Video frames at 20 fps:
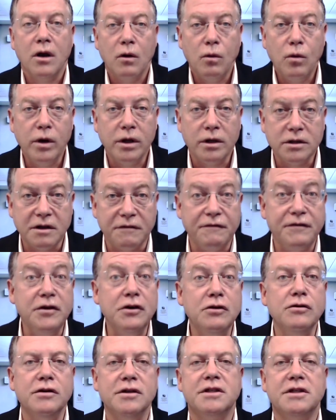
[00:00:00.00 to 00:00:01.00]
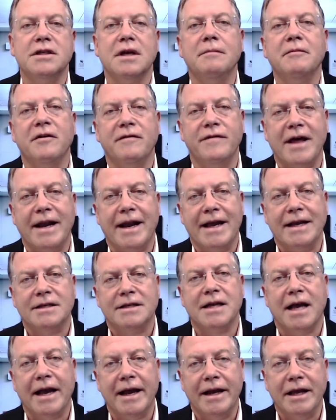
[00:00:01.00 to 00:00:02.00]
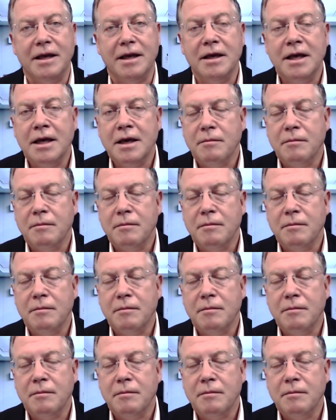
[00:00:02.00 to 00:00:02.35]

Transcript: will diffuse some of that anxiety.